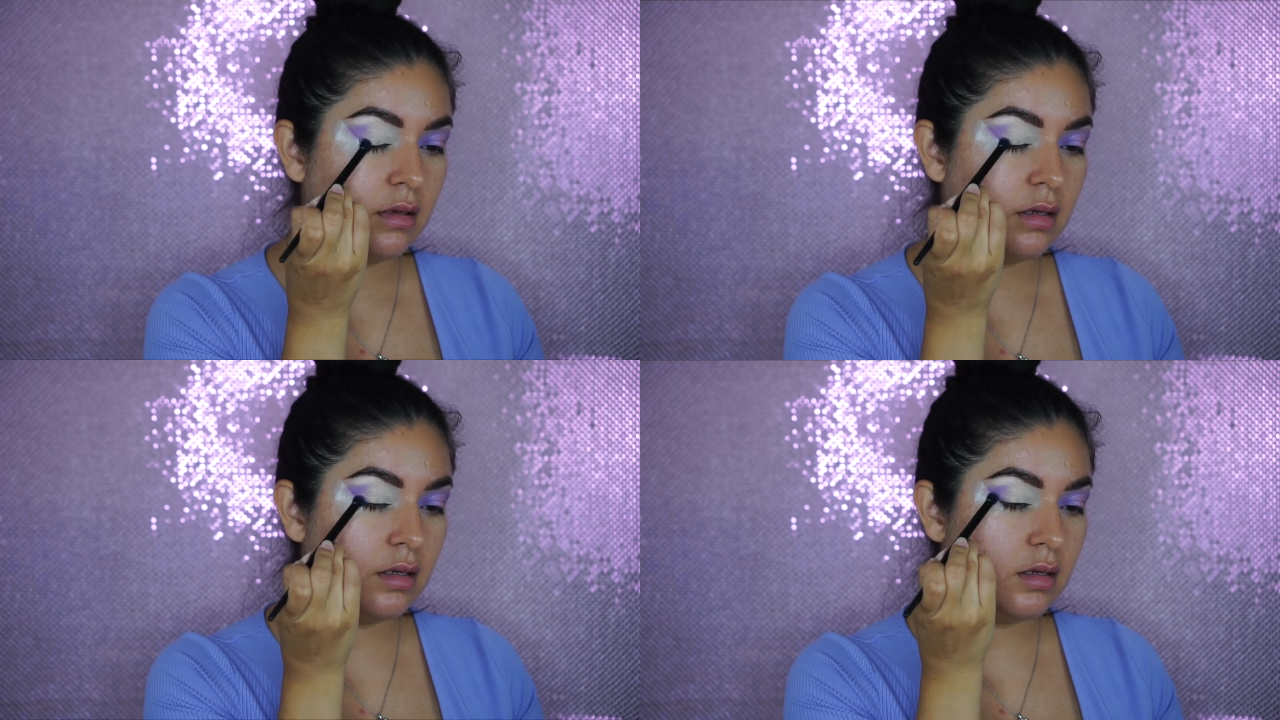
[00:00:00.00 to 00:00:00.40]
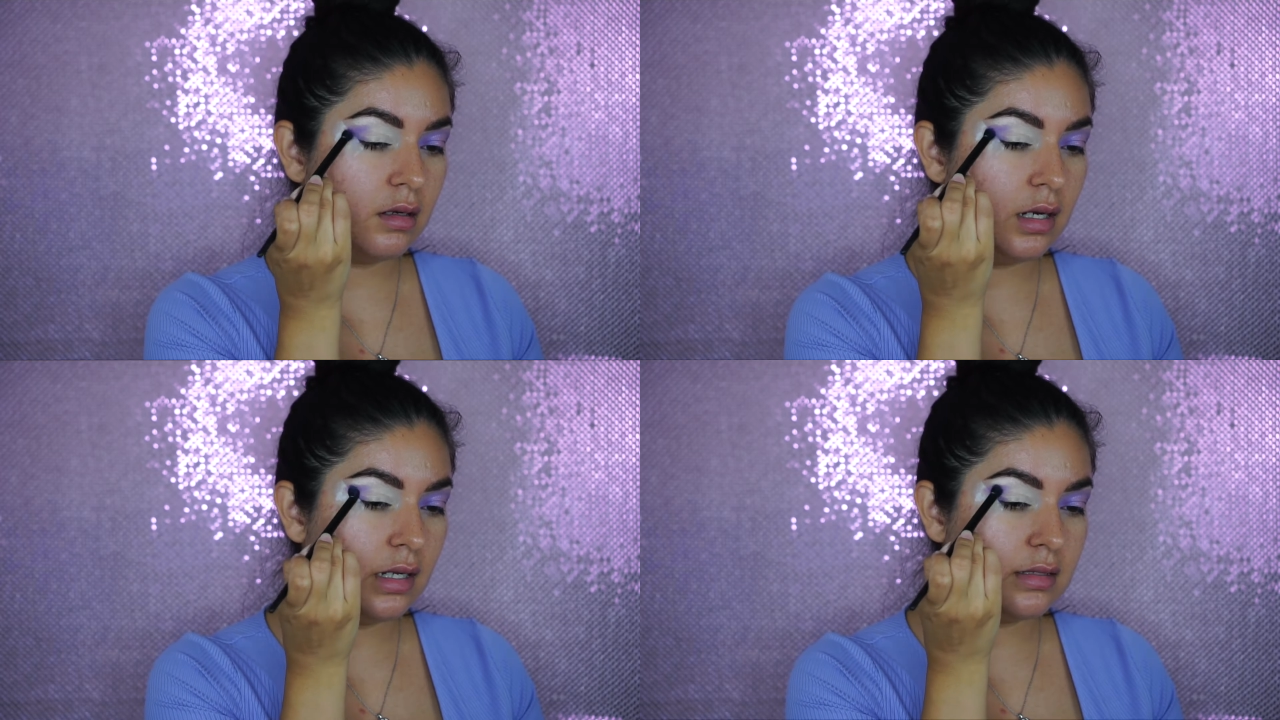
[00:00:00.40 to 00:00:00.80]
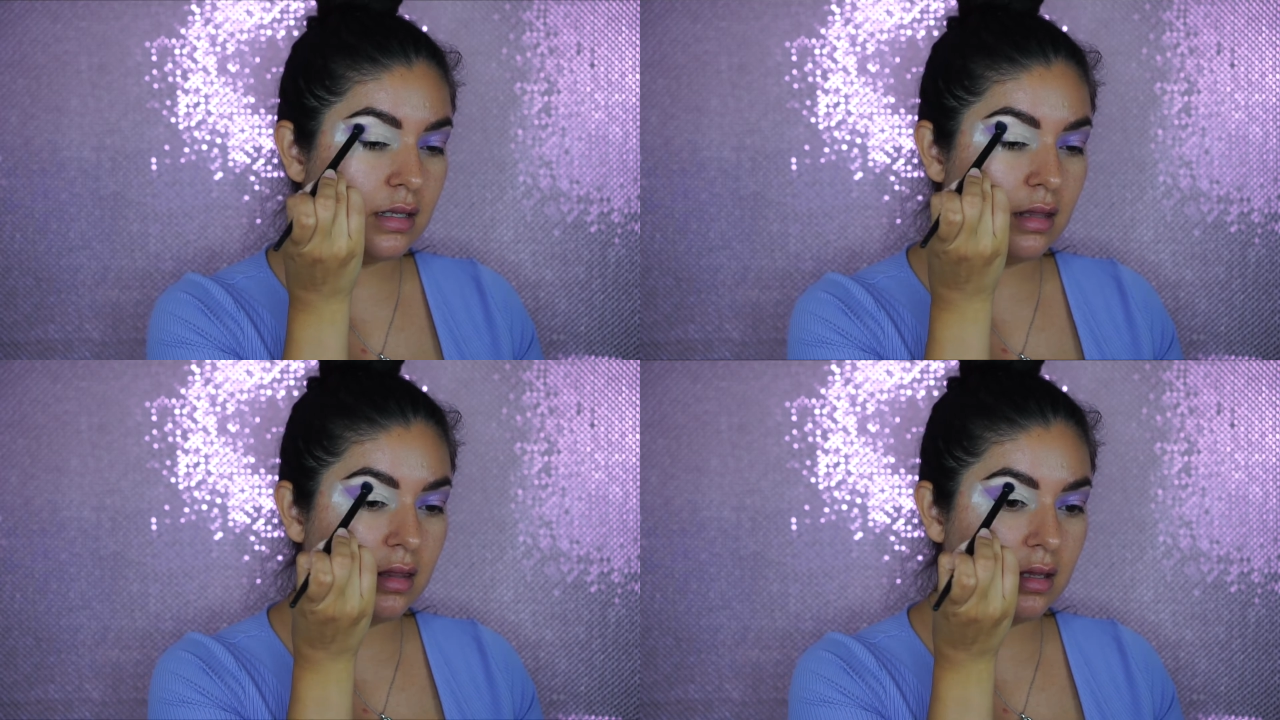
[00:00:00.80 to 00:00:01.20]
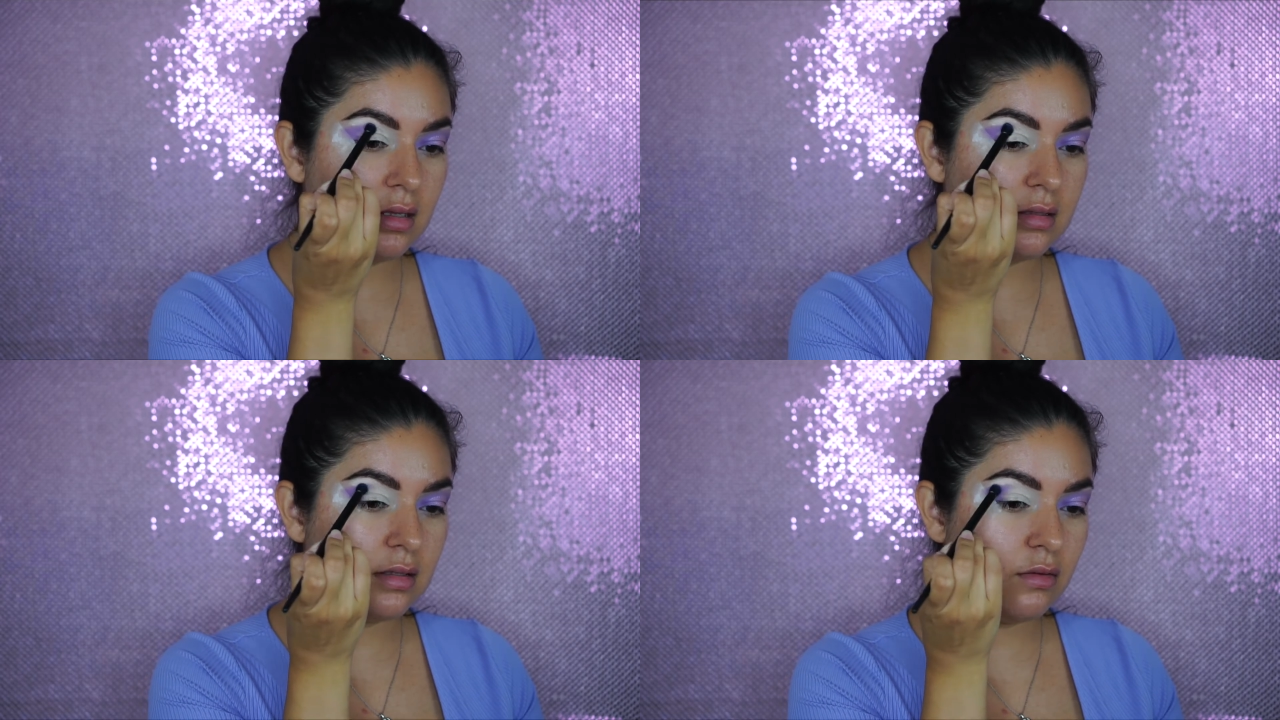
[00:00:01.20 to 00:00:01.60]
And guys,
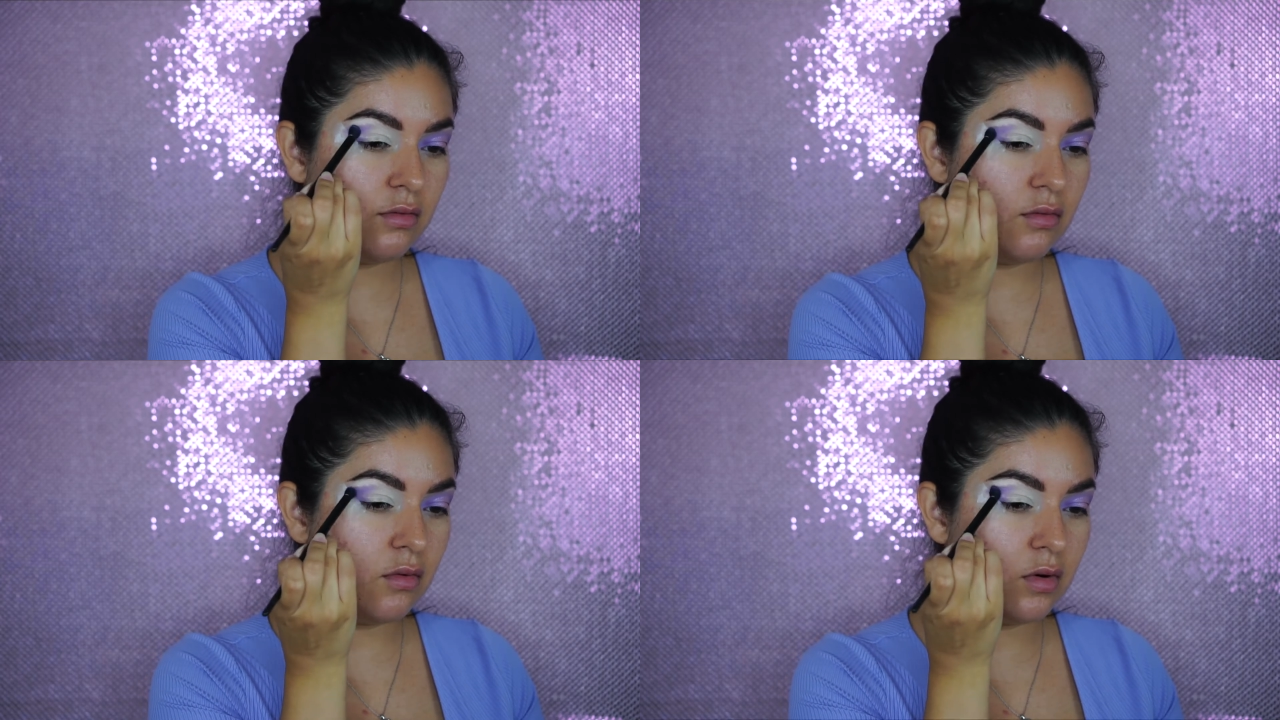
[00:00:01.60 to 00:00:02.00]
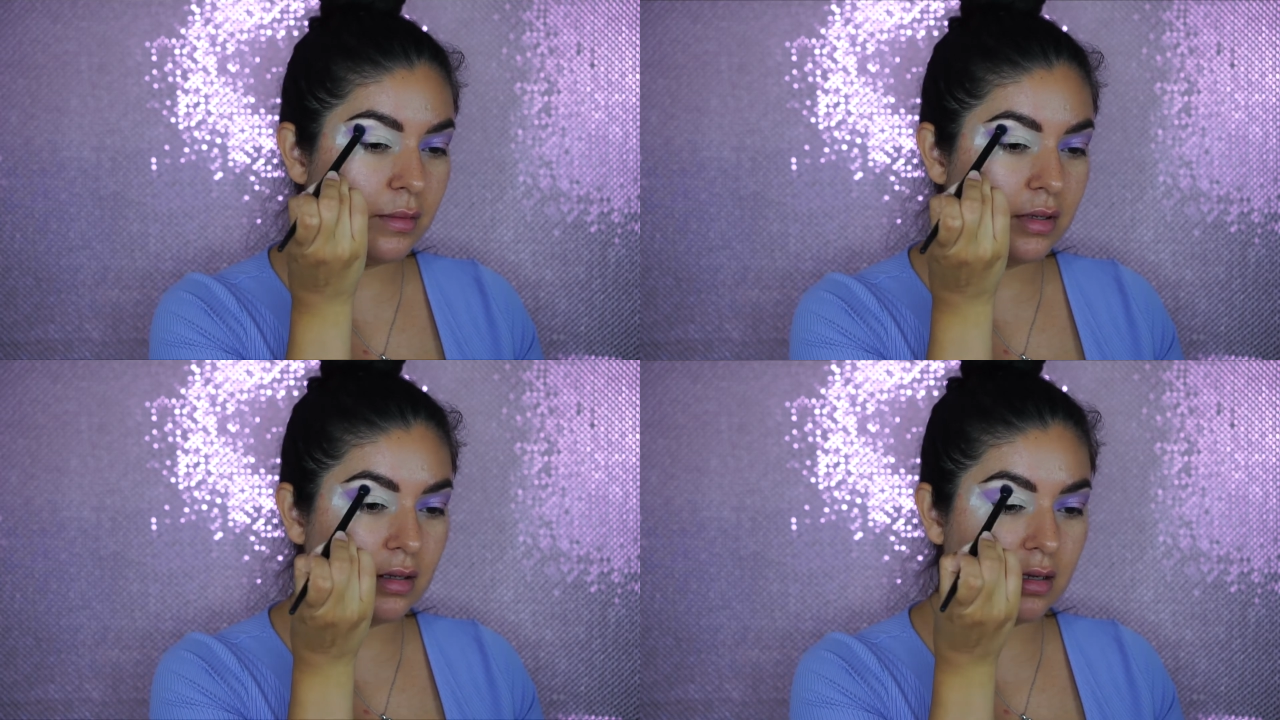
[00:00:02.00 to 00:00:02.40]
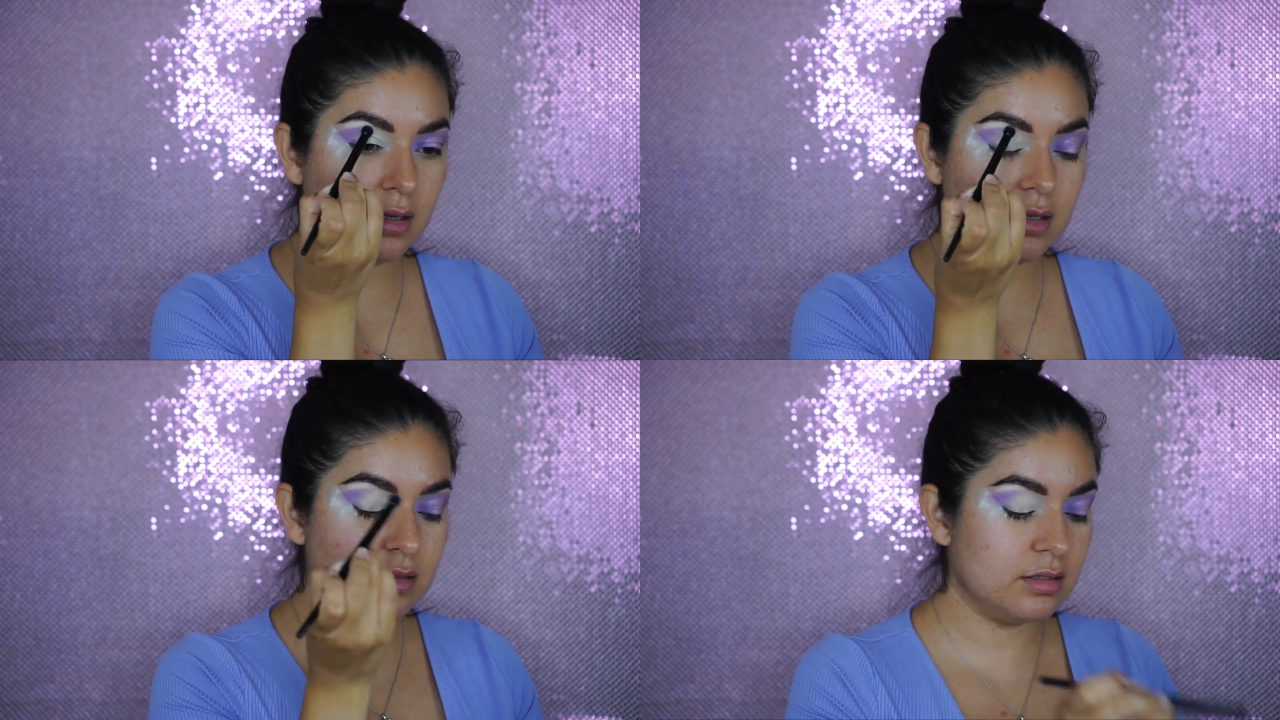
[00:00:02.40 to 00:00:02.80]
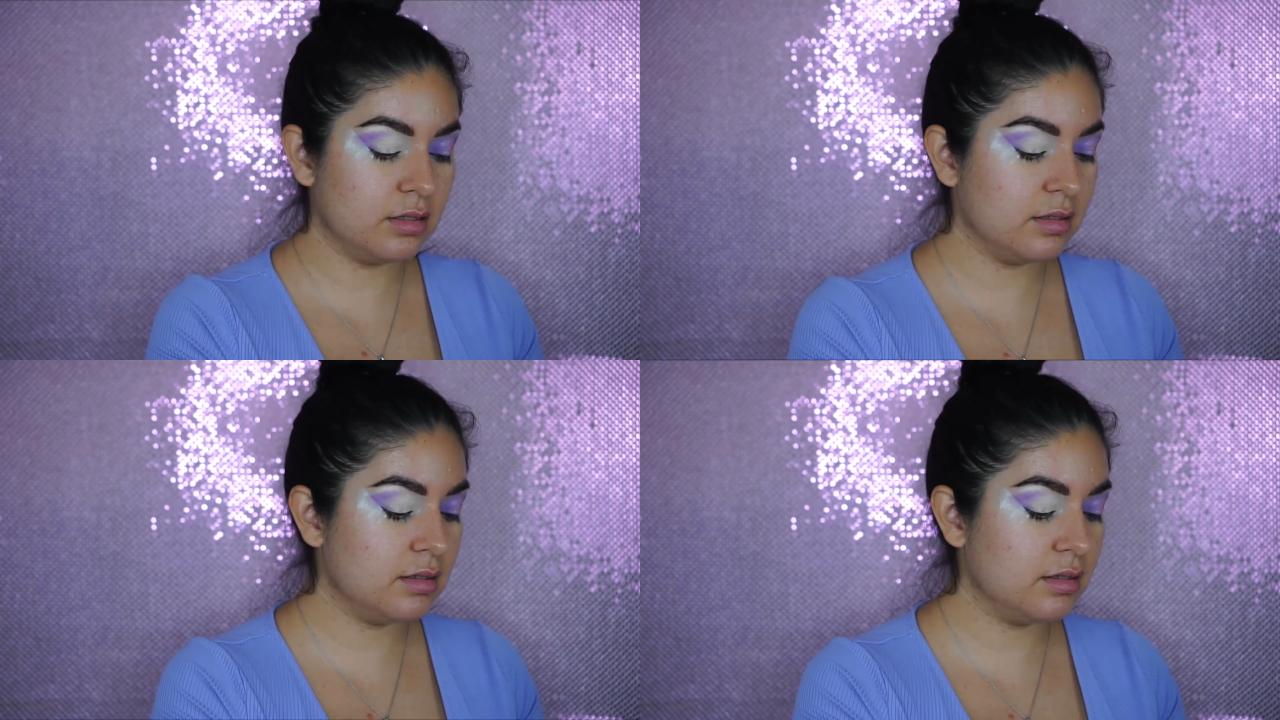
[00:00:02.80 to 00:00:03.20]
this formula is
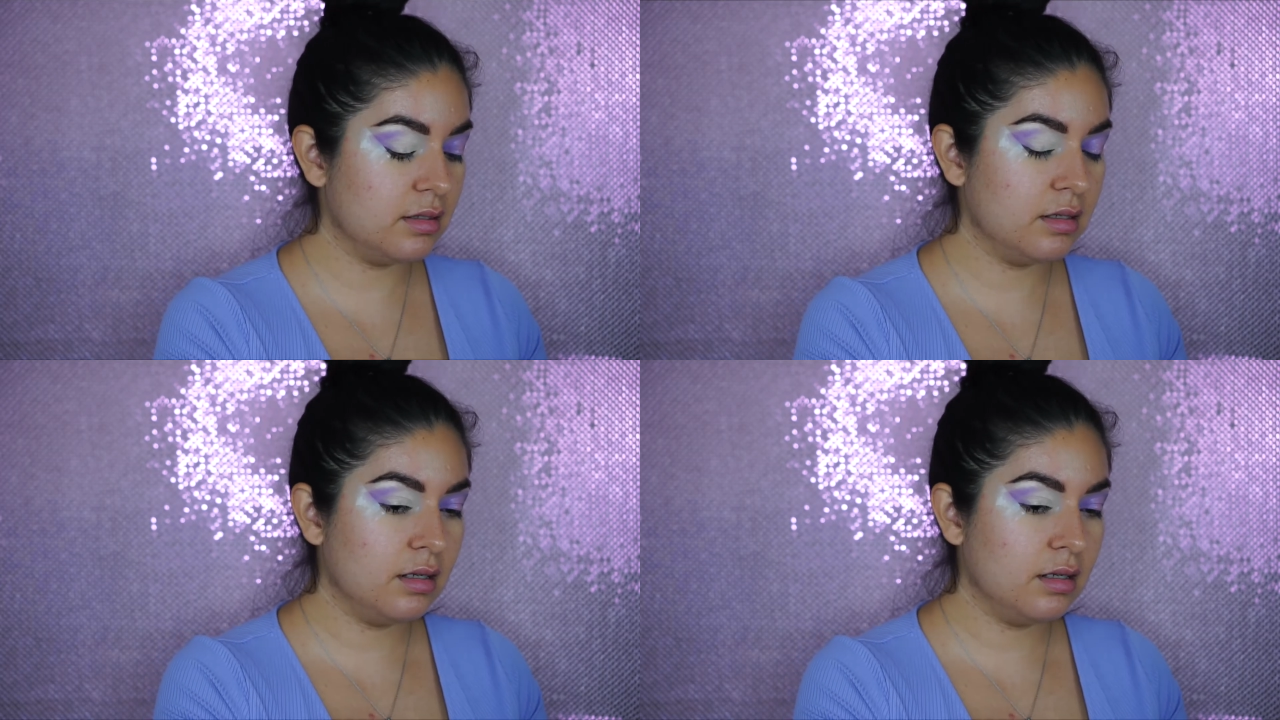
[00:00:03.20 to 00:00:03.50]
just